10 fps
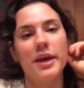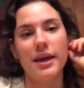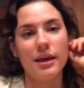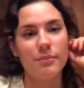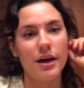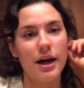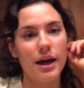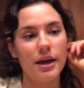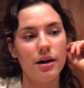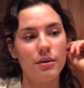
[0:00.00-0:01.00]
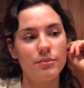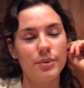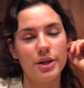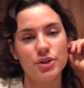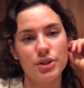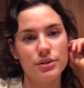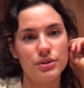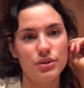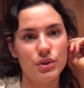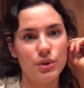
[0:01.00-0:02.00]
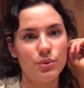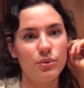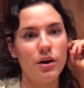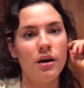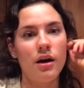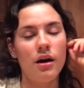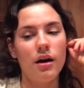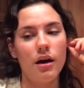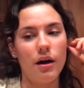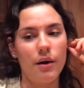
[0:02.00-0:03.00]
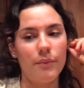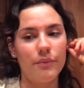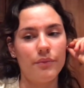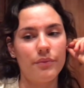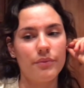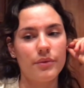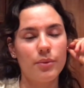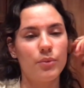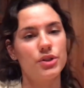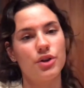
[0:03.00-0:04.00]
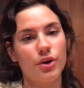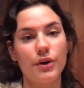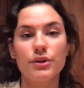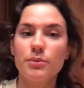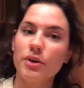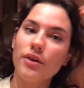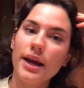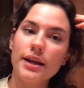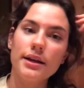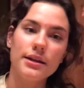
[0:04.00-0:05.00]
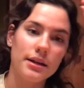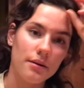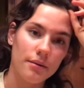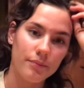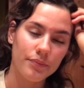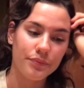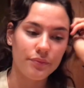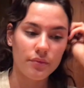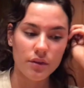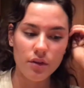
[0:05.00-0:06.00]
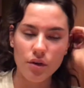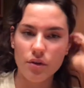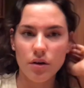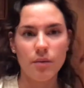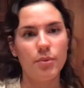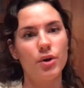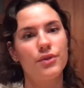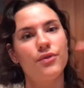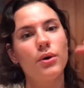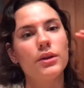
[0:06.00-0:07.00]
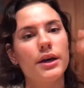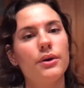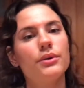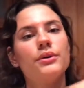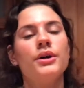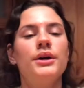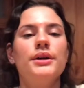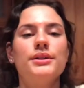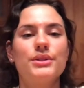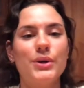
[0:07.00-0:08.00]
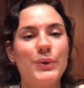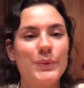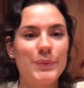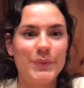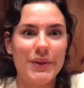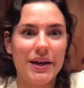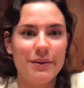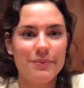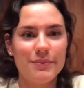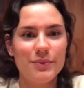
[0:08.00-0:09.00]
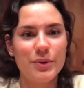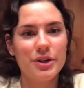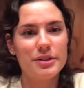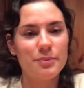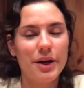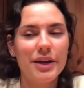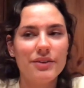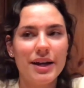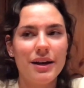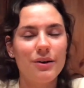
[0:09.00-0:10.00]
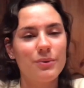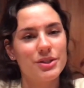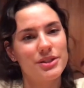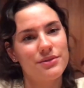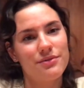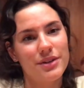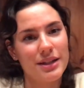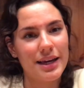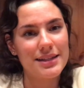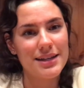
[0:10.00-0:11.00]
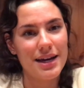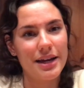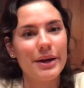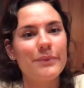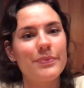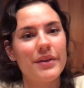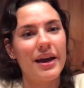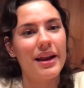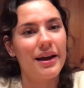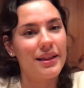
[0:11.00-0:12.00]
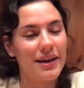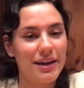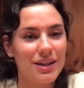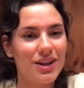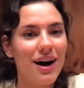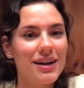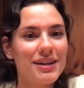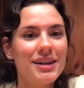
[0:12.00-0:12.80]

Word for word: picking my um, pictures to, um, which are going to be graded in a a portfolio. So yeah, we're spraying right now, which is really exciting and I like a lot.